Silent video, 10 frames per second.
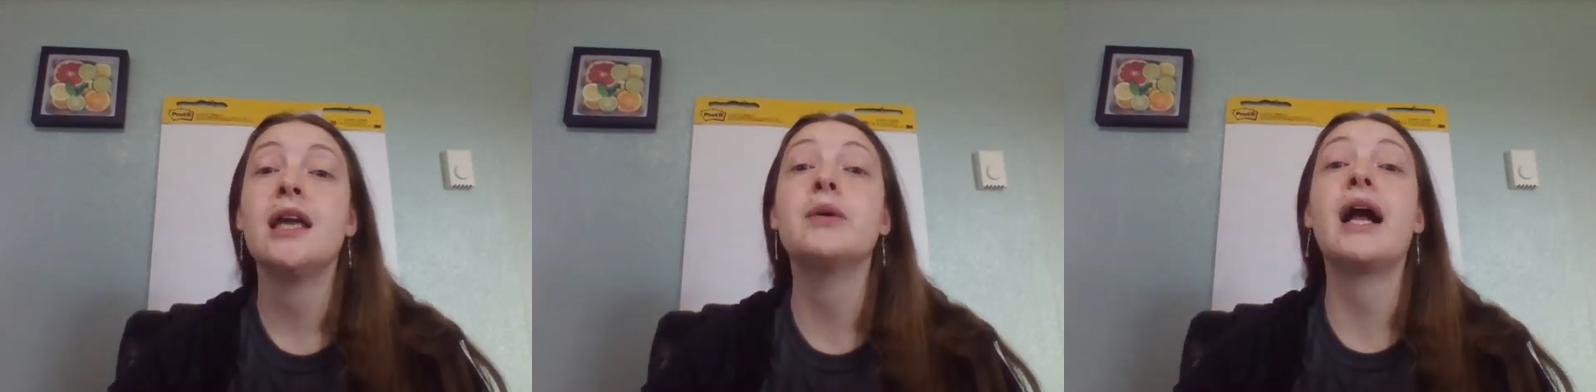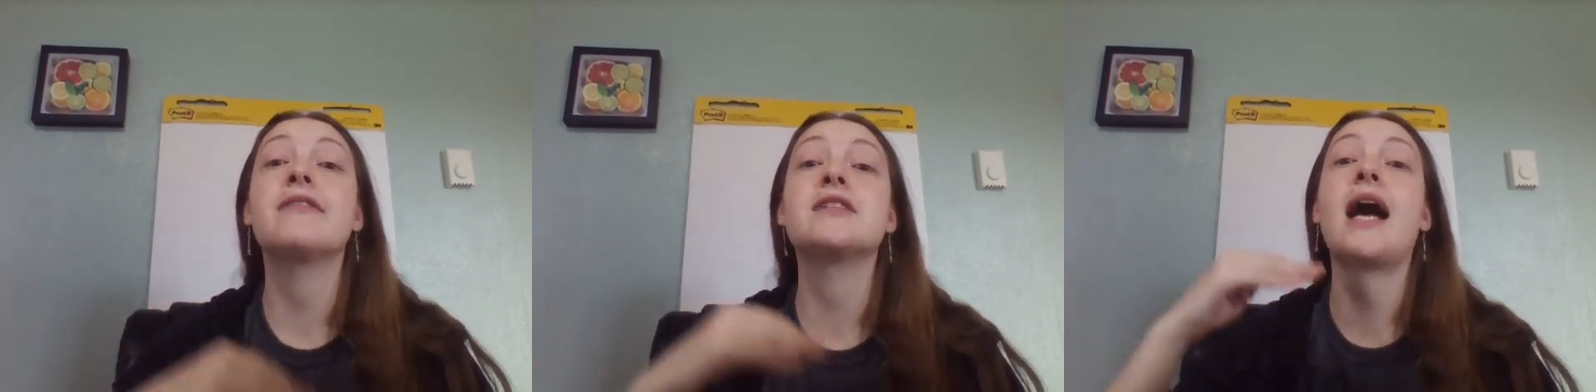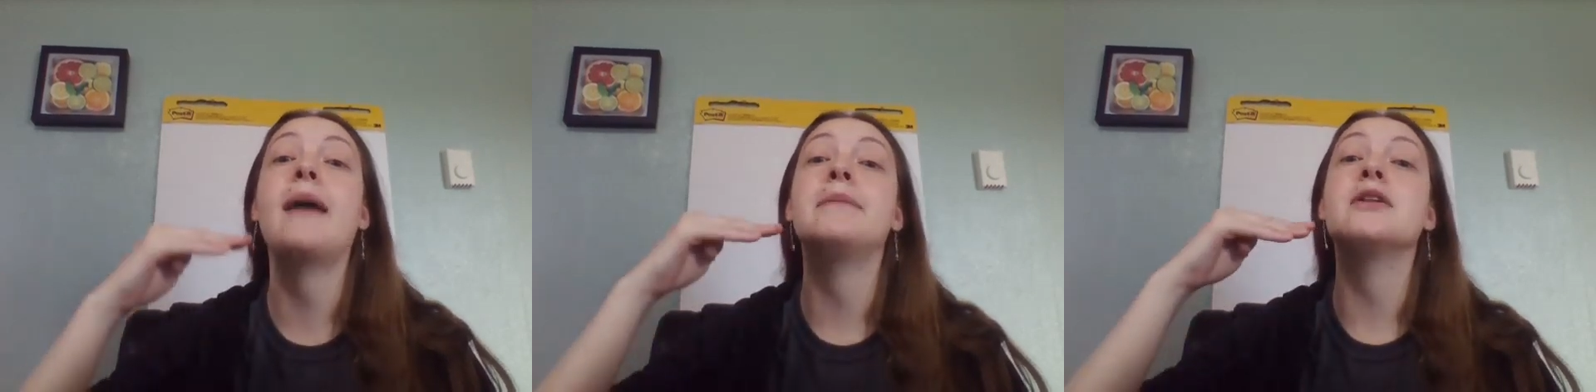It would have to
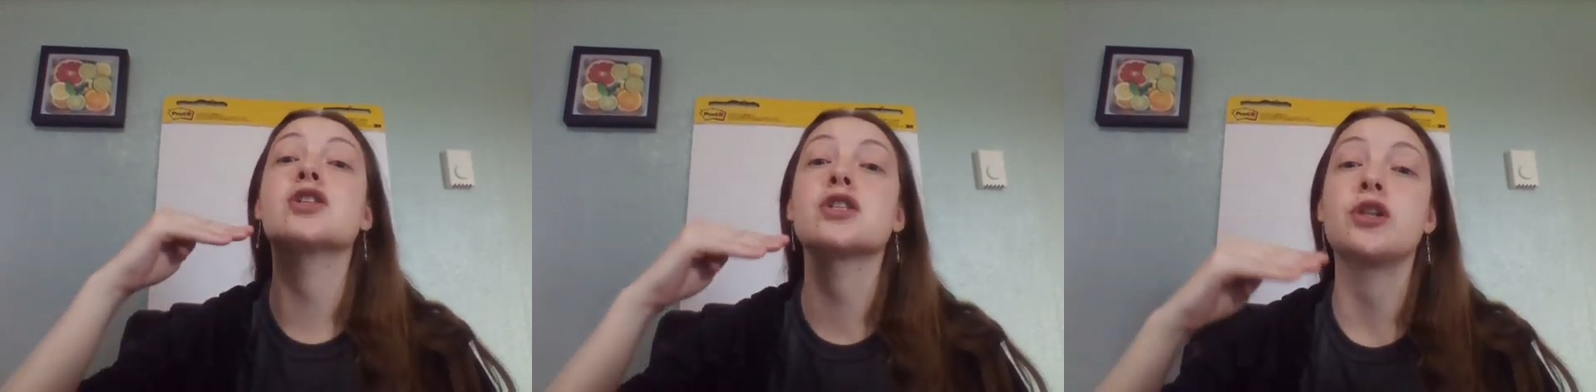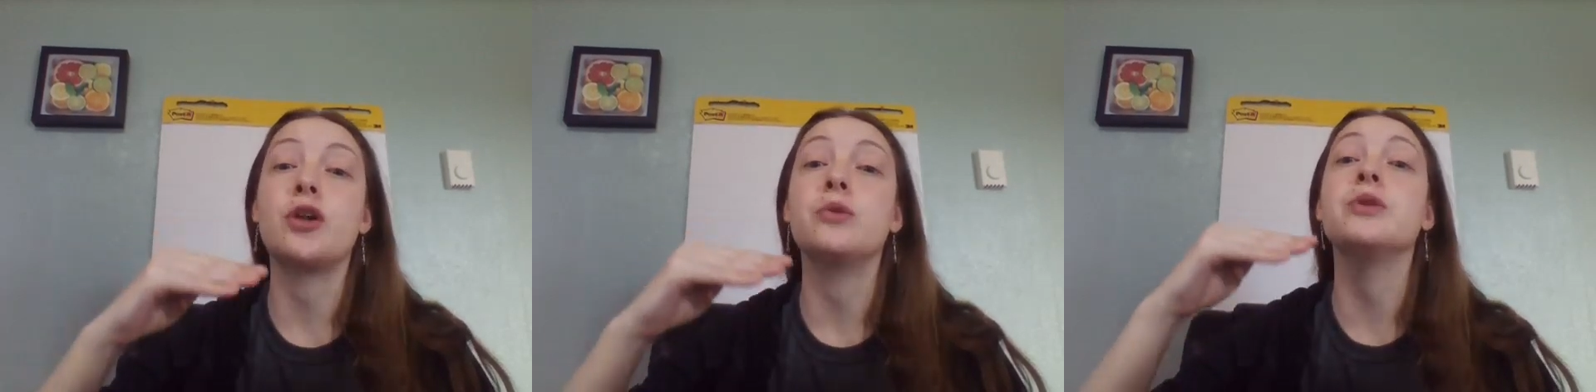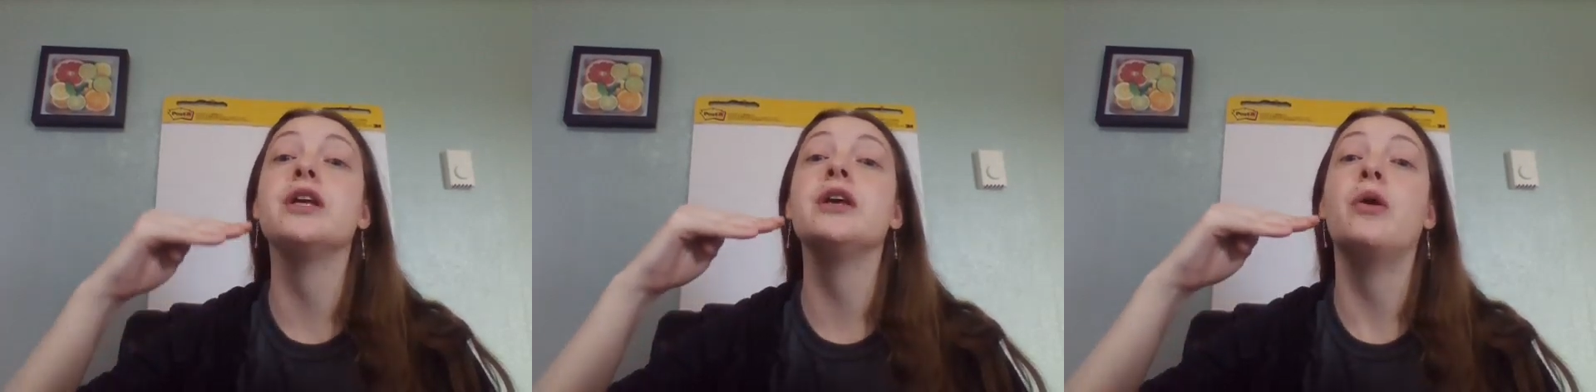happen
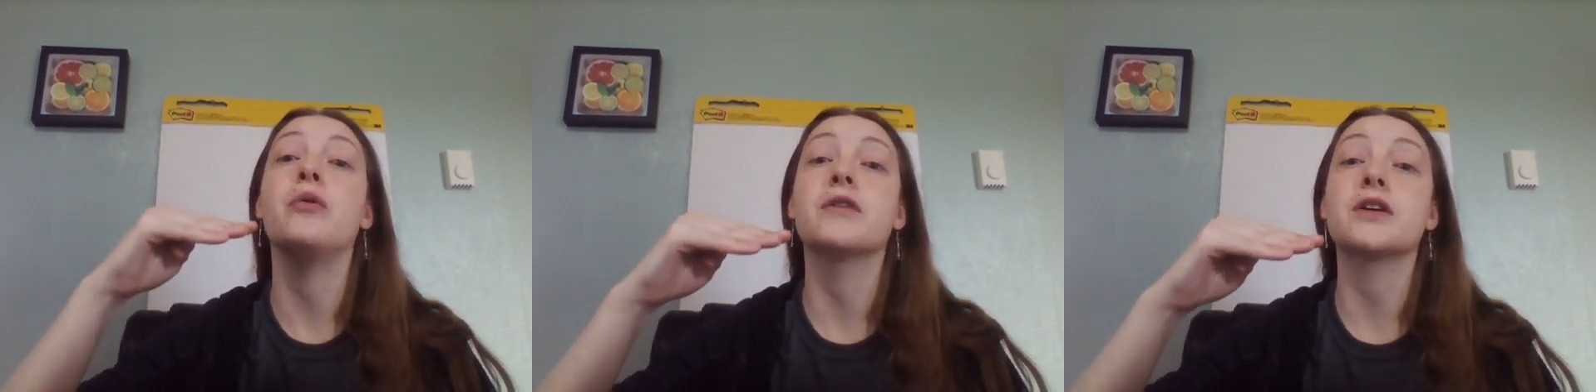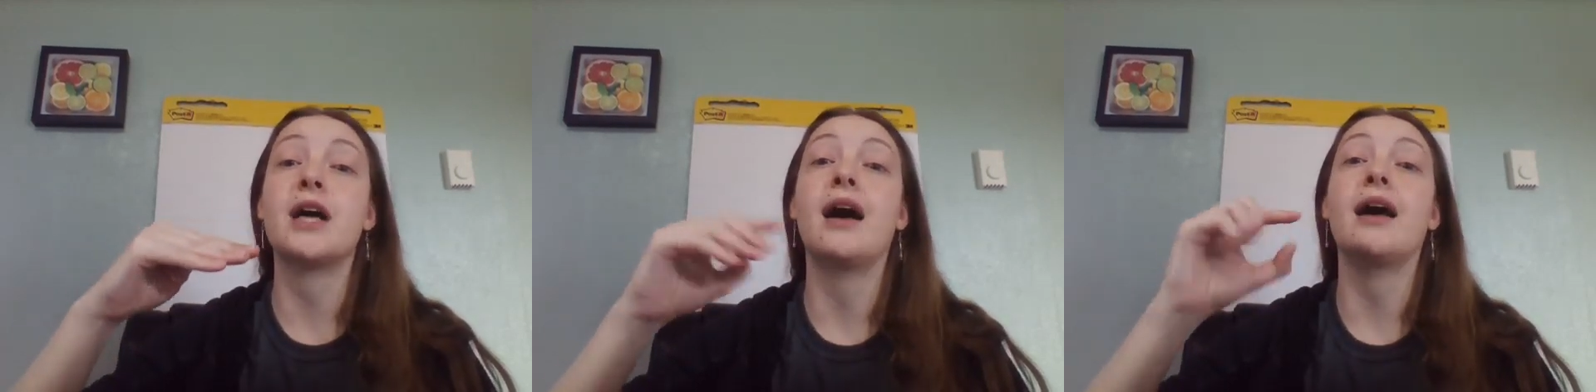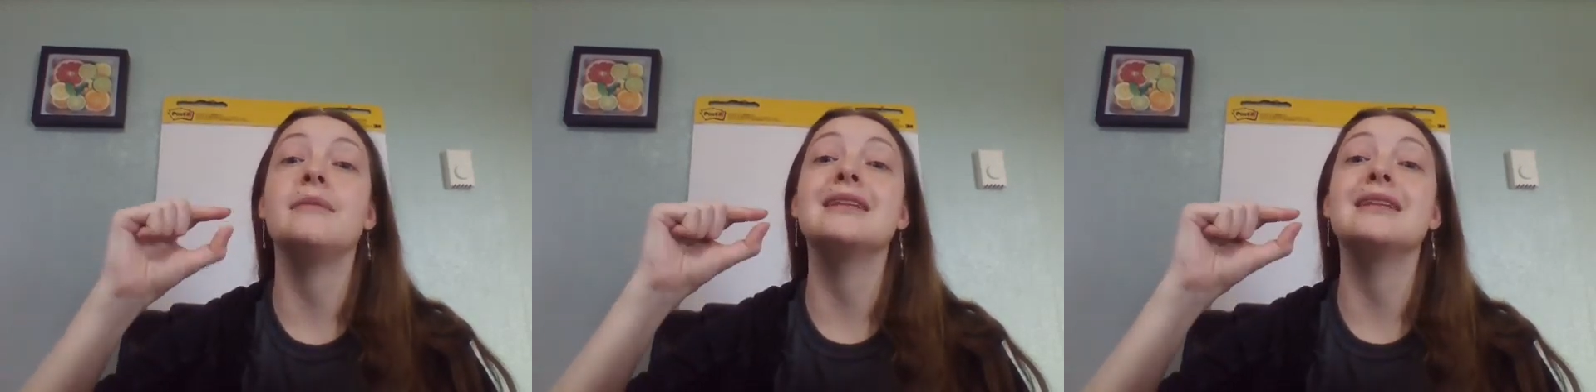slowly over time,